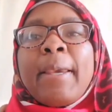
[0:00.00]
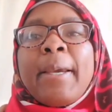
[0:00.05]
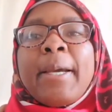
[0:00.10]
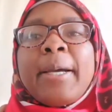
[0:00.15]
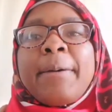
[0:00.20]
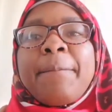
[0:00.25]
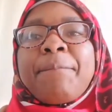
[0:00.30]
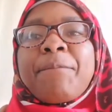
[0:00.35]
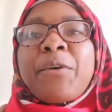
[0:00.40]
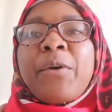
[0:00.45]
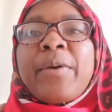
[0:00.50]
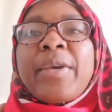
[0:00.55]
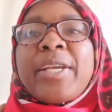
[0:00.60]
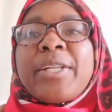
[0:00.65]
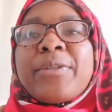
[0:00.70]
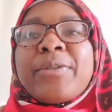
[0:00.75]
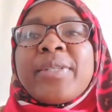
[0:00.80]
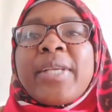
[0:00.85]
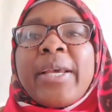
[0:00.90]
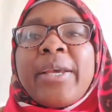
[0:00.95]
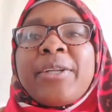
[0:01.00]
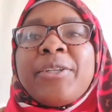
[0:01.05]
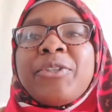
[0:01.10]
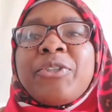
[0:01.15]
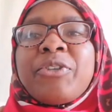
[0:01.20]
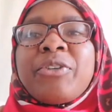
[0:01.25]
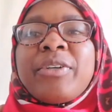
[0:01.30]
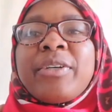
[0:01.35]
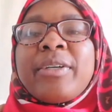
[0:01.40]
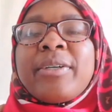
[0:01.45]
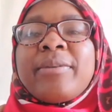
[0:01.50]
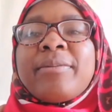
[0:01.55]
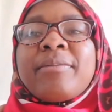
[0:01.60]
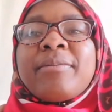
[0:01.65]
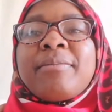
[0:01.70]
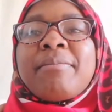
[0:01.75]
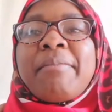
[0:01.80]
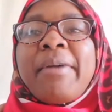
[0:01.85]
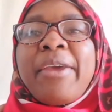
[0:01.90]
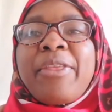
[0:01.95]
Going into second year,
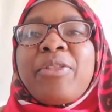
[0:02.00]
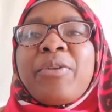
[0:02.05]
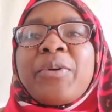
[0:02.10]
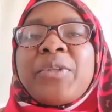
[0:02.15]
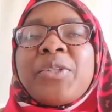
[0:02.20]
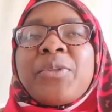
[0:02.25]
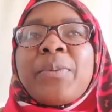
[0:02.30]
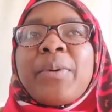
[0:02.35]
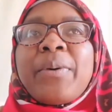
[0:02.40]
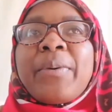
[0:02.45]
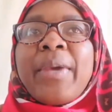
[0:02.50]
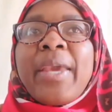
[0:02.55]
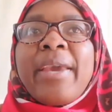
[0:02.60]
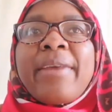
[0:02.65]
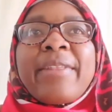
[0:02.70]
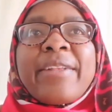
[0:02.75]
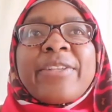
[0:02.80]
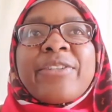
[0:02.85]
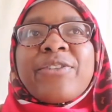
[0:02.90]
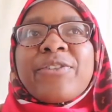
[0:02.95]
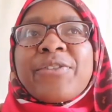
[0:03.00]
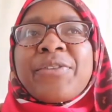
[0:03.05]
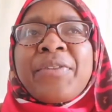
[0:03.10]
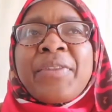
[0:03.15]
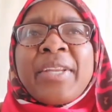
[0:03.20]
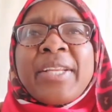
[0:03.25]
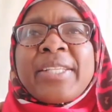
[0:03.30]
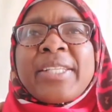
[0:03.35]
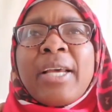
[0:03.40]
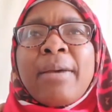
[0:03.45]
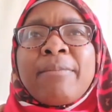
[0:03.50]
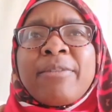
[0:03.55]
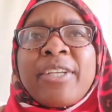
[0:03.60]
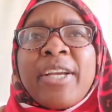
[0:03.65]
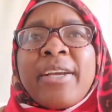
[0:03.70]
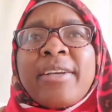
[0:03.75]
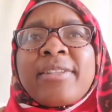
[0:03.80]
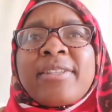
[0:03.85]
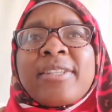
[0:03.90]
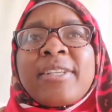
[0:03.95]
my thoughts were, okay, there's just 3
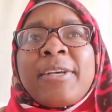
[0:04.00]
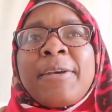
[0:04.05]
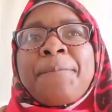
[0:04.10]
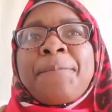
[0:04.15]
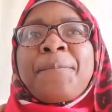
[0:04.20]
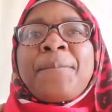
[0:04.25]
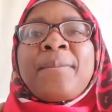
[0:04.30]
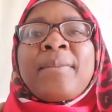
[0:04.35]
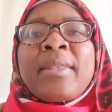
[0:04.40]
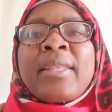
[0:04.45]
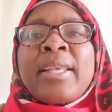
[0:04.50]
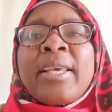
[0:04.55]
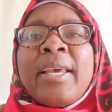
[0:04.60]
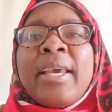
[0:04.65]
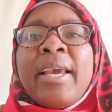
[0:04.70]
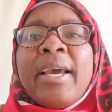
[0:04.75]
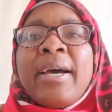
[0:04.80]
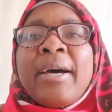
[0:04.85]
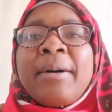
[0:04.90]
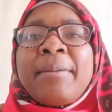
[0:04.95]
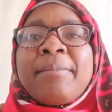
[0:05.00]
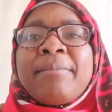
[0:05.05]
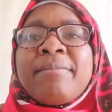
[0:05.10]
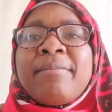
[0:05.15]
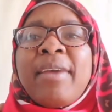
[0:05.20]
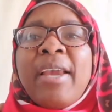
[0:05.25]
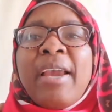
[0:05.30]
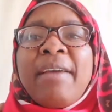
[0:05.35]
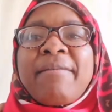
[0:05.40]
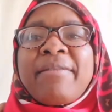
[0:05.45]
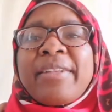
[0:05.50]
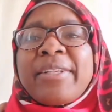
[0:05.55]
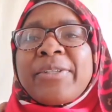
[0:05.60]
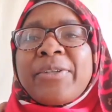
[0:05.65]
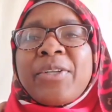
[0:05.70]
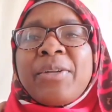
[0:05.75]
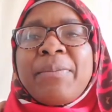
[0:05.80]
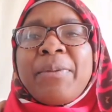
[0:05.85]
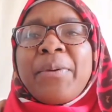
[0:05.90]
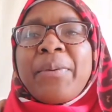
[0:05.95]
subjects. Everything's
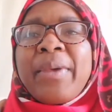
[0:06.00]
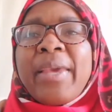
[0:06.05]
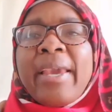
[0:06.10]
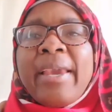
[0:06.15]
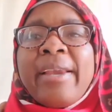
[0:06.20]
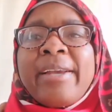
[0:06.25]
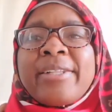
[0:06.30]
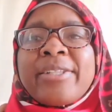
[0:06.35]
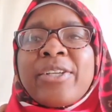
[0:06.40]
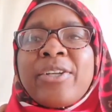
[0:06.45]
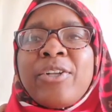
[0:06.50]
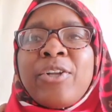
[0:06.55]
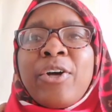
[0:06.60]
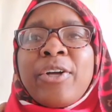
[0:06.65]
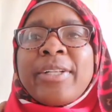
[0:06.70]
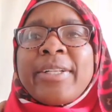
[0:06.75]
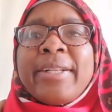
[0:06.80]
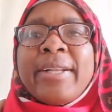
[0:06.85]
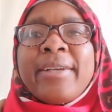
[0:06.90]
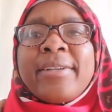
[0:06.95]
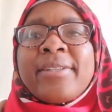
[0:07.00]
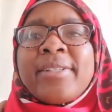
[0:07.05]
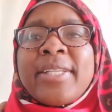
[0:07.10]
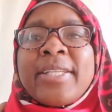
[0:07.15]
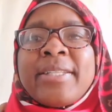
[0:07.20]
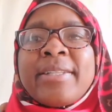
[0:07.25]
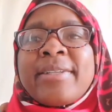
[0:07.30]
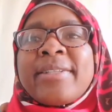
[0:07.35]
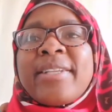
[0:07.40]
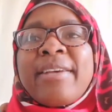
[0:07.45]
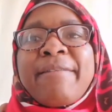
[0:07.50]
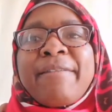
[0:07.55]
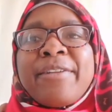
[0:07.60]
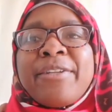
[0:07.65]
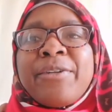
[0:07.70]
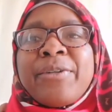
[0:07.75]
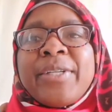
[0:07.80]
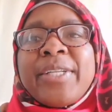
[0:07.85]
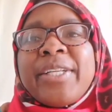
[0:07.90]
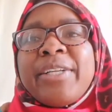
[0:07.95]
going to be okay. It's a lot less than the
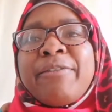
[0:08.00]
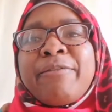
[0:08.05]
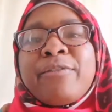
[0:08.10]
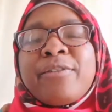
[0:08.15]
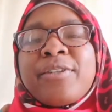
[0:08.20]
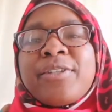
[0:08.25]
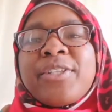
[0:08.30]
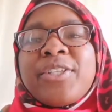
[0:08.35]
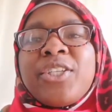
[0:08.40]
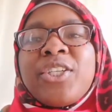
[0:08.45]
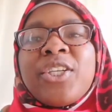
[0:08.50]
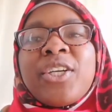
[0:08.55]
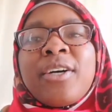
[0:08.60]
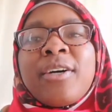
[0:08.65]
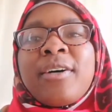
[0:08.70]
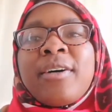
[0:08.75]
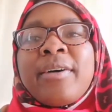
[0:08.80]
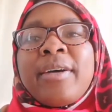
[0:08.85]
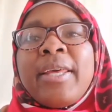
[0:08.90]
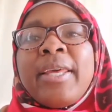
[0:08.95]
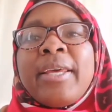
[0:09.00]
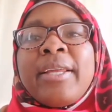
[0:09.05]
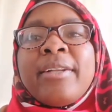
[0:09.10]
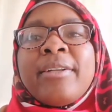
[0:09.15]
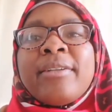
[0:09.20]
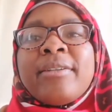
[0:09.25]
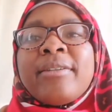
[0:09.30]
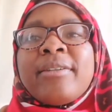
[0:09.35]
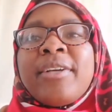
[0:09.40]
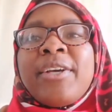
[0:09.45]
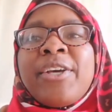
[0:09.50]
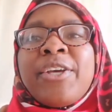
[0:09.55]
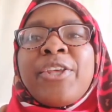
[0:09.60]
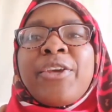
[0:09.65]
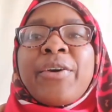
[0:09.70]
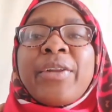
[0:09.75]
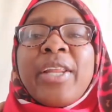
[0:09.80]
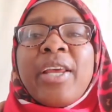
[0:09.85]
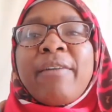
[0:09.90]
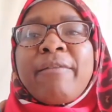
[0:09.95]
7 you did in first year, and
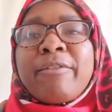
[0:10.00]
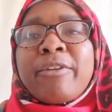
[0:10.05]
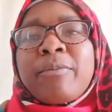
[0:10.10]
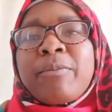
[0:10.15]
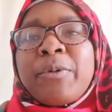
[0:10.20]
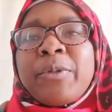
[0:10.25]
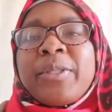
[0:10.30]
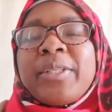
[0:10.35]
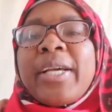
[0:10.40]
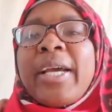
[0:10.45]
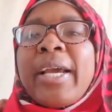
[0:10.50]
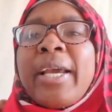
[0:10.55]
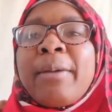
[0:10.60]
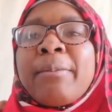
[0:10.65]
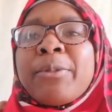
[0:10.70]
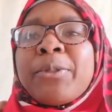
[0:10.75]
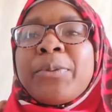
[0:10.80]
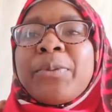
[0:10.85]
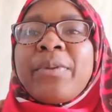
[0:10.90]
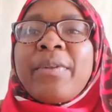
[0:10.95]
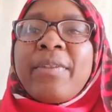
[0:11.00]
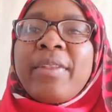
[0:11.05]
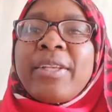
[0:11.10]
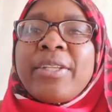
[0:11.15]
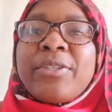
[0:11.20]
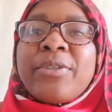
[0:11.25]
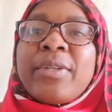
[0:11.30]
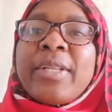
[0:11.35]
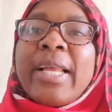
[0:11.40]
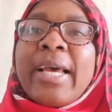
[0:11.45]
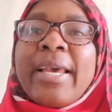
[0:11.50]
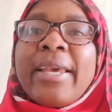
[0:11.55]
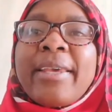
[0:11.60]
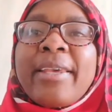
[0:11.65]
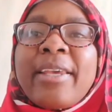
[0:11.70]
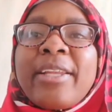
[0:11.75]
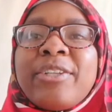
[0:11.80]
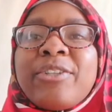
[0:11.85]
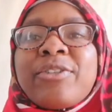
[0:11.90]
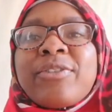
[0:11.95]
you're going to have a lot more time to do the things you
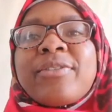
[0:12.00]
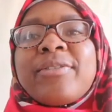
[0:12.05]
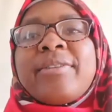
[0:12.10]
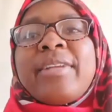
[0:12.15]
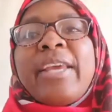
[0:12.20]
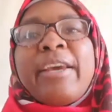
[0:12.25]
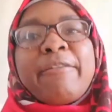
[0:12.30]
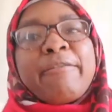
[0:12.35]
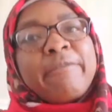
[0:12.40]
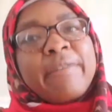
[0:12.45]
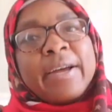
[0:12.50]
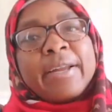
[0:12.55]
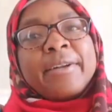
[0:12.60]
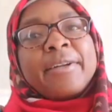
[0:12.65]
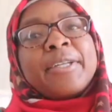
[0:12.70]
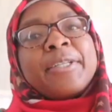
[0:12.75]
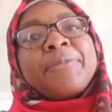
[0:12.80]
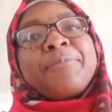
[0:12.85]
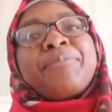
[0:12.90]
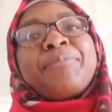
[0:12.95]
like and just have fun.